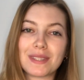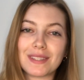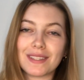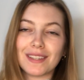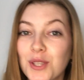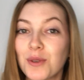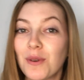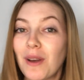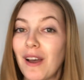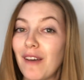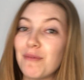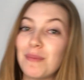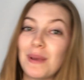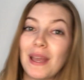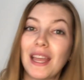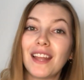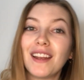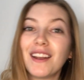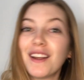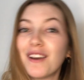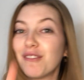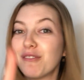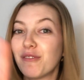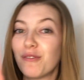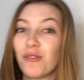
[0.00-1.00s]
You have been
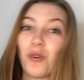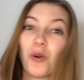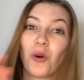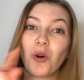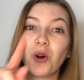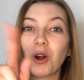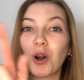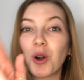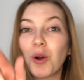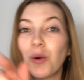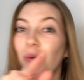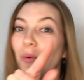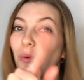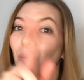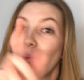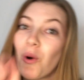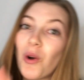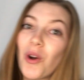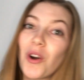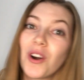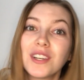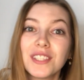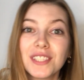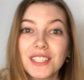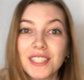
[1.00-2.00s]

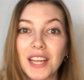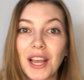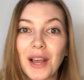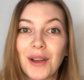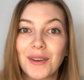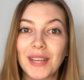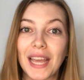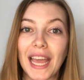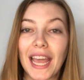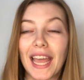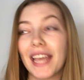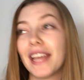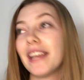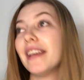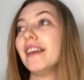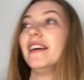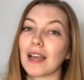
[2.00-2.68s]
forewarned, okay?